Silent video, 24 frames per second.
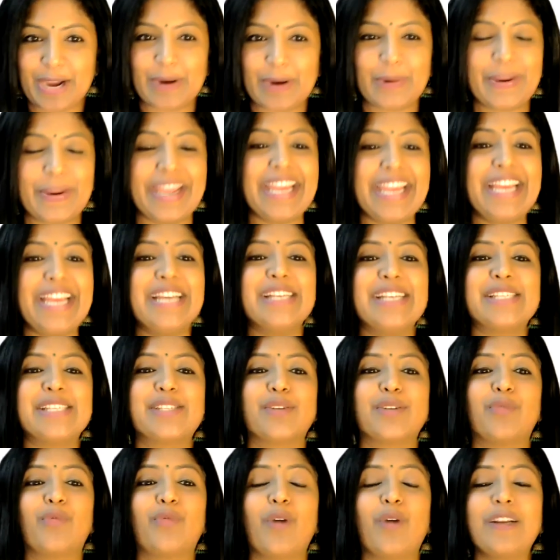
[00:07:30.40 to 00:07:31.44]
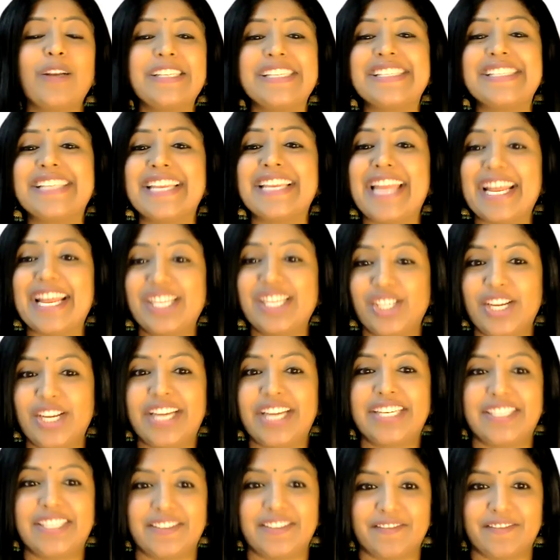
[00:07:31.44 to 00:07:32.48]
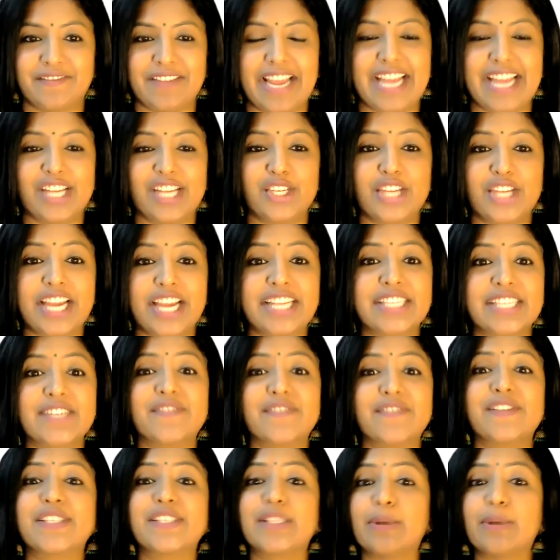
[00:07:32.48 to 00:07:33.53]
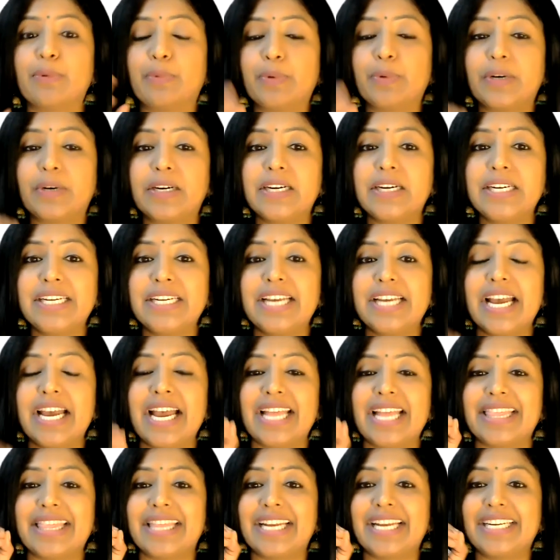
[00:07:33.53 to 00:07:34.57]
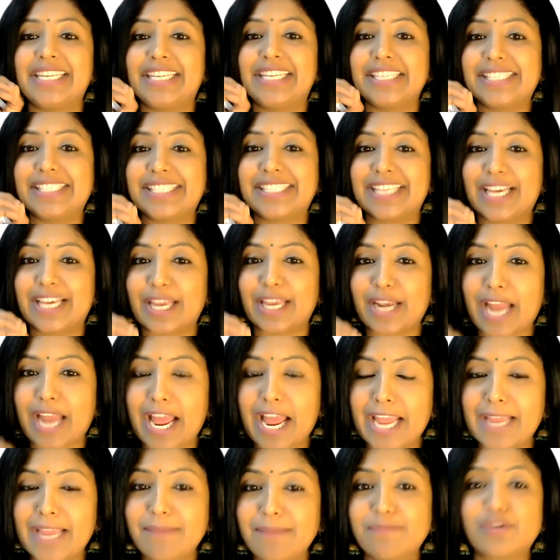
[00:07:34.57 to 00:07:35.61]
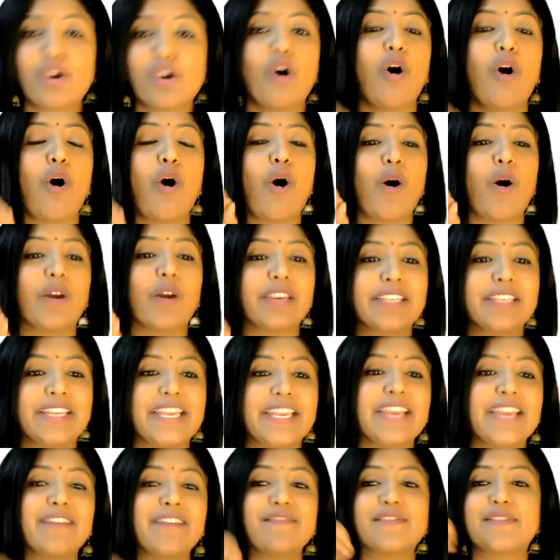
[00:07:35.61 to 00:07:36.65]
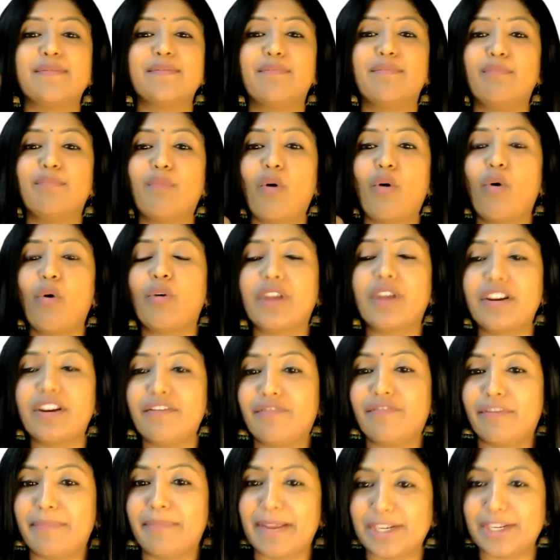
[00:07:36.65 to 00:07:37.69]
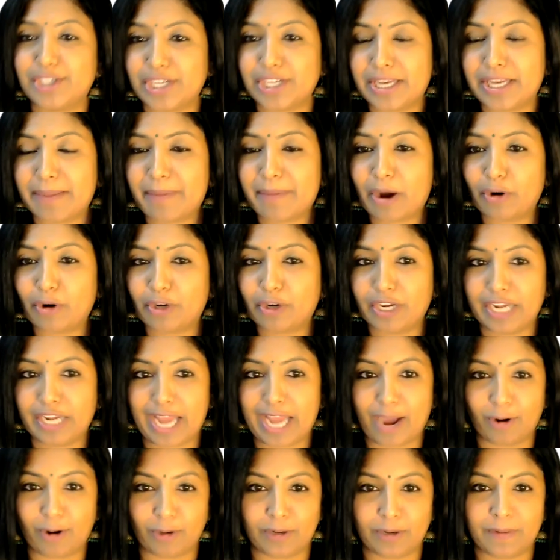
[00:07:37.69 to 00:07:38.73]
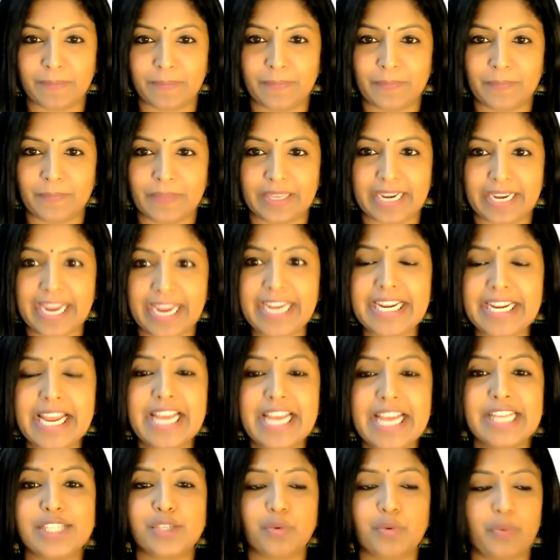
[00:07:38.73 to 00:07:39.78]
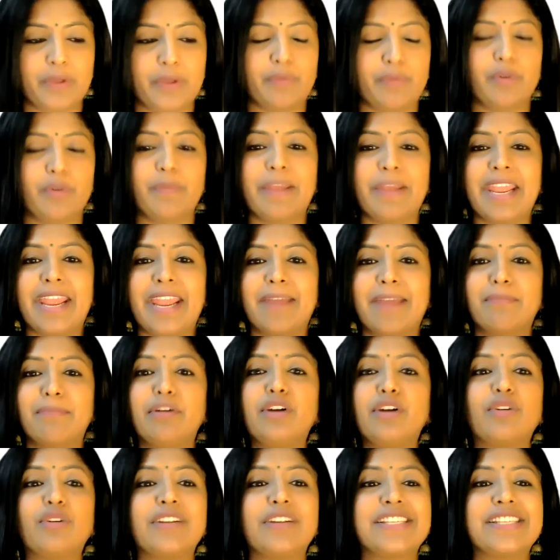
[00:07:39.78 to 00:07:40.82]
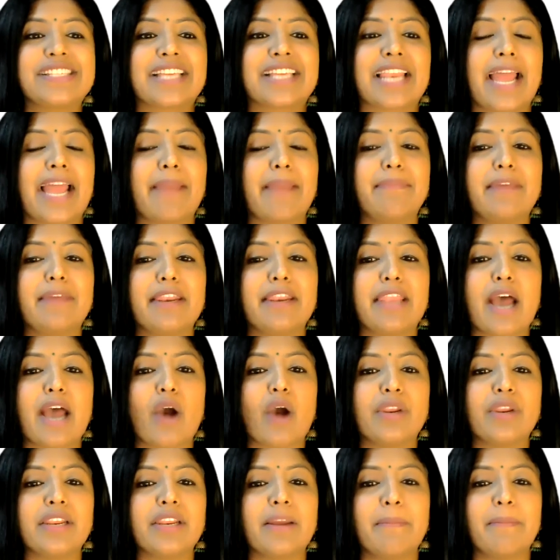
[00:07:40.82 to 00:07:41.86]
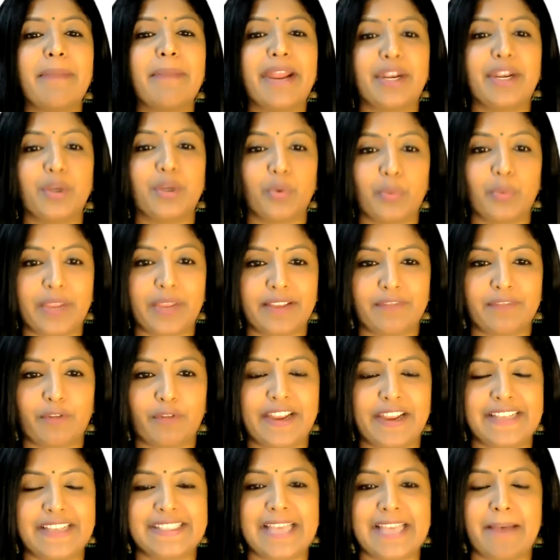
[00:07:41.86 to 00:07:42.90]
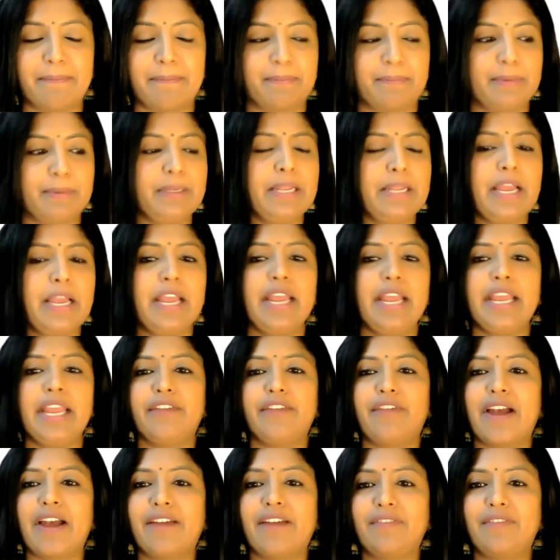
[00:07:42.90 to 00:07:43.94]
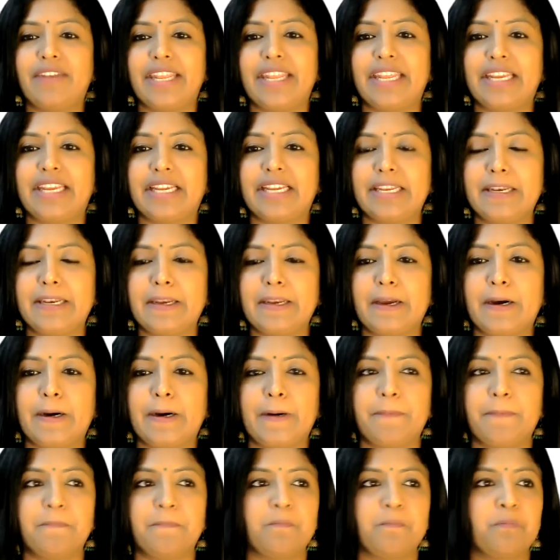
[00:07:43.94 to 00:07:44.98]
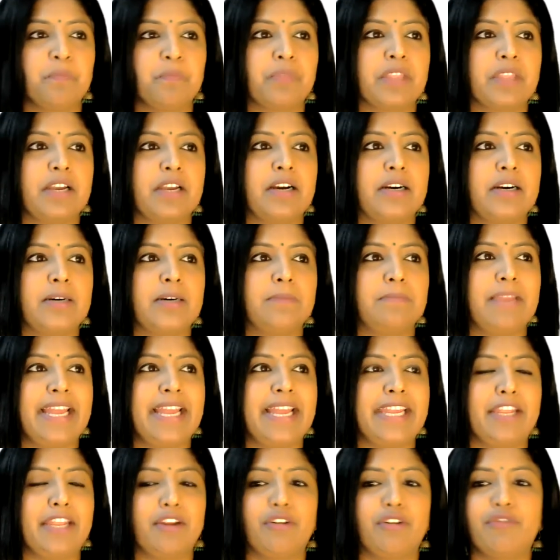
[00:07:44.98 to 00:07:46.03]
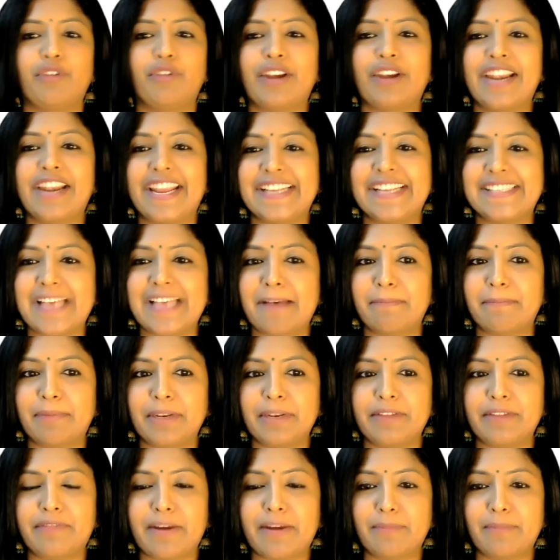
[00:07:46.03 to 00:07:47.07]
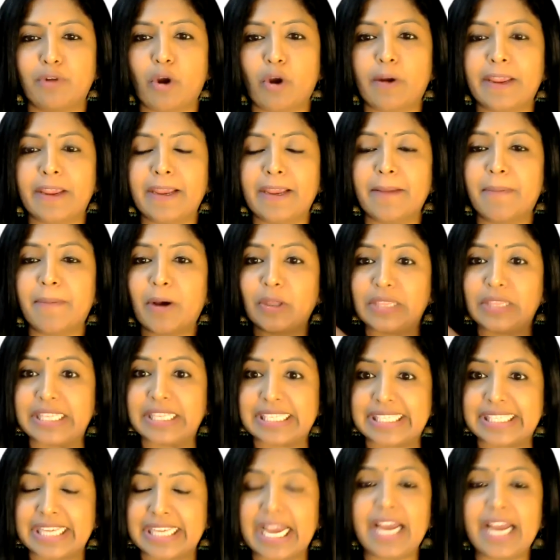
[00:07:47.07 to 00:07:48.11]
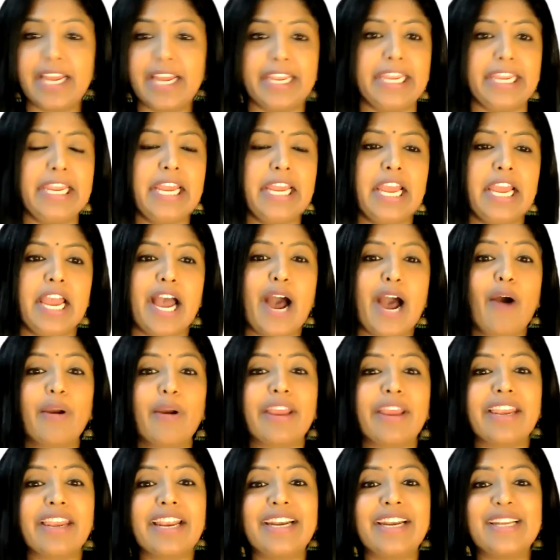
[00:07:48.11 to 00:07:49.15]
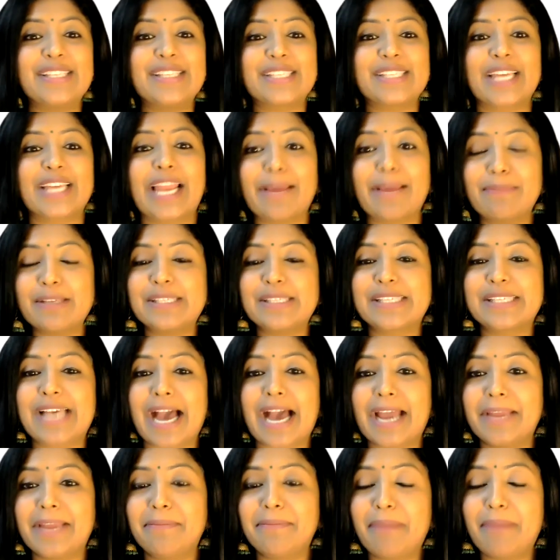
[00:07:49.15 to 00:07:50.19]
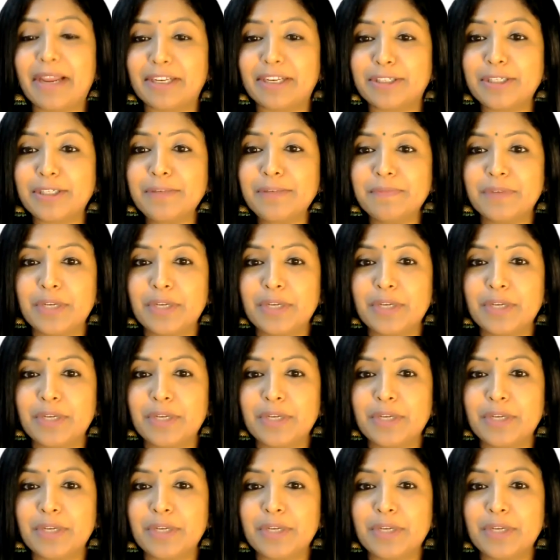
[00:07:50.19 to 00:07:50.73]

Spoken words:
Okay, so what is an adjective? Adjective is a word that describes or gives more information about a noun, right? So we would be able to describe the noun in a better way. For example, if I've taken, for an example, if I'm talking about the sky, how can I describe the sky better?